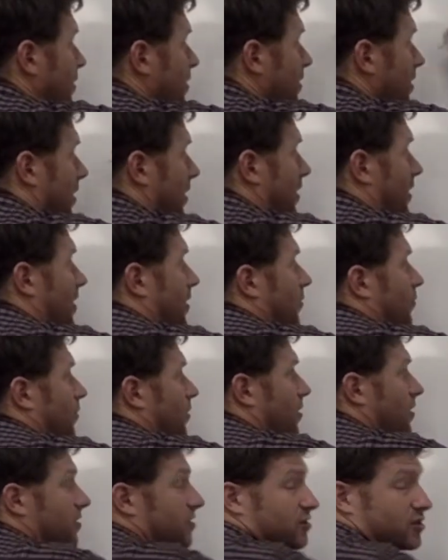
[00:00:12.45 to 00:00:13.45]
And we're
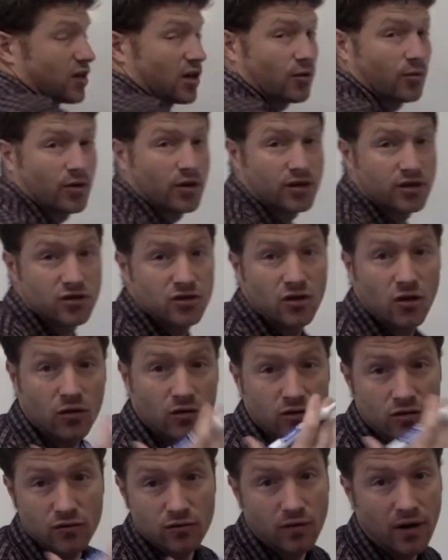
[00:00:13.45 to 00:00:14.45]
going to start with his
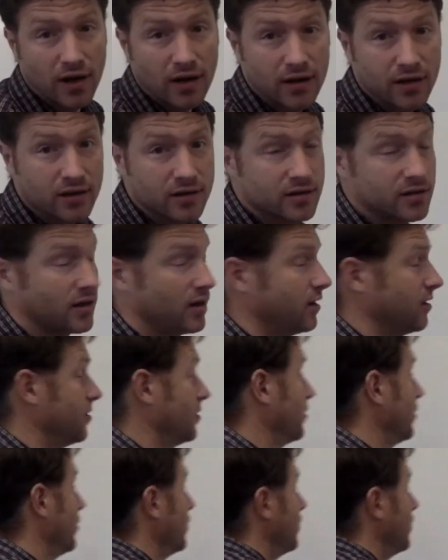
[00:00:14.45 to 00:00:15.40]
nose, right in the center.